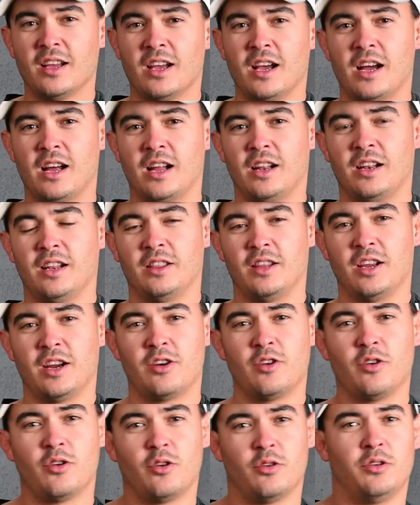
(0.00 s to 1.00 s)
and they're
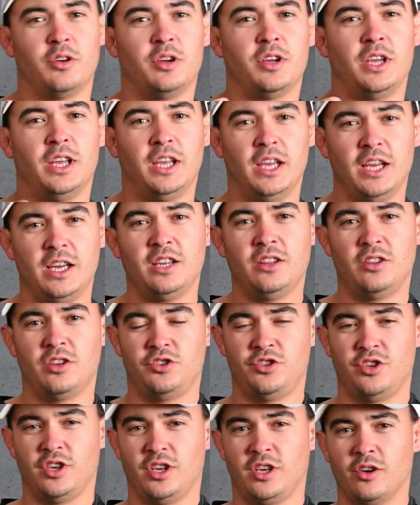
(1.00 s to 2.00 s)
not eating the
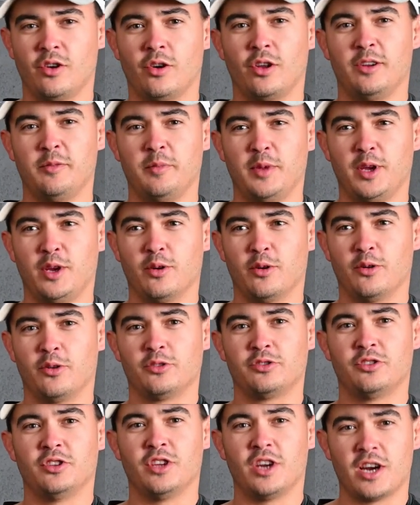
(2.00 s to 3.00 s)
jig only
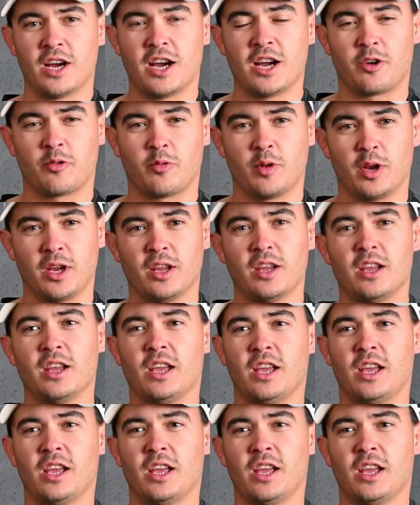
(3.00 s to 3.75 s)
because they're hungry,